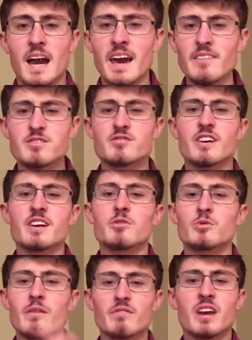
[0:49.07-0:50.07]
I have to credit
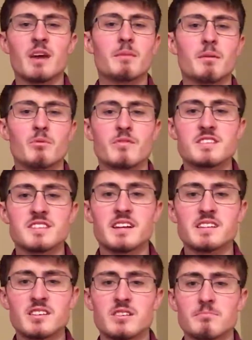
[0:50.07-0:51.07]
whoever came up with this
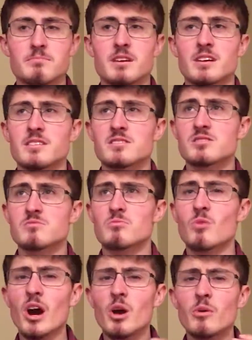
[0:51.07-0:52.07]
idea, because
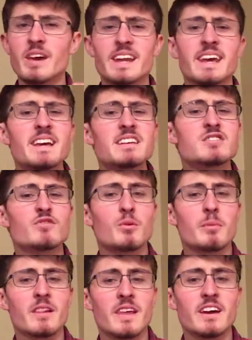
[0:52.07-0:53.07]
while it is
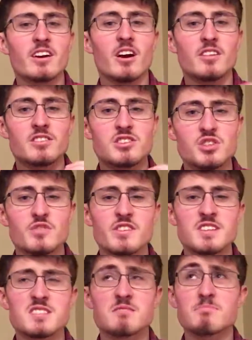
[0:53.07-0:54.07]
formulaic on the
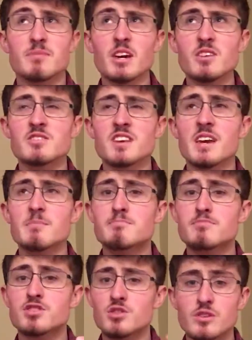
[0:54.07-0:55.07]
surface, there's a
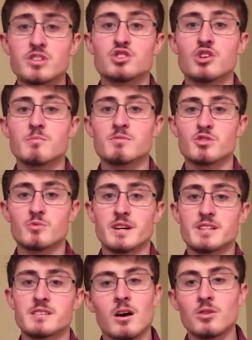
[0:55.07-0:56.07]
certain charm to
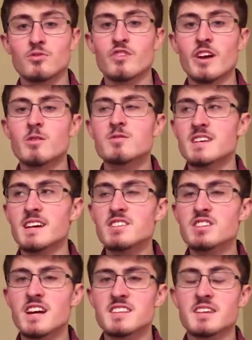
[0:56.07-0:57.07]
it. Although Reynolds
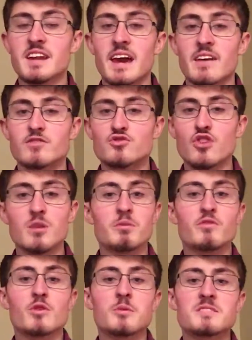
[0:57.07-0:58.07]
and Jackson have strong
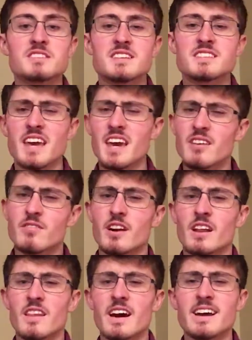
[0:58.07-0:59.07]
performances and
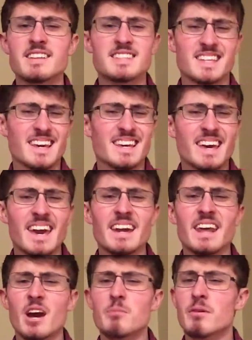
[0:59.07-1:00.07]
funny lines, it
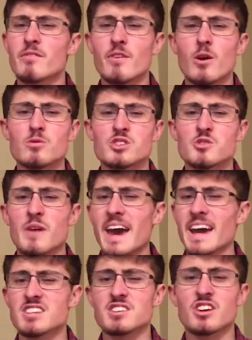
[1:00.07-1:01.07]
can't help but fall to
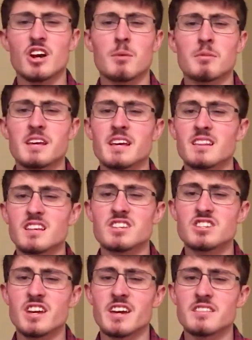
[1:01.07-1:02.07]
action comedy
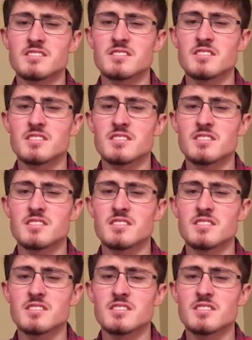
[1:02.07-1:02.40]
cliches.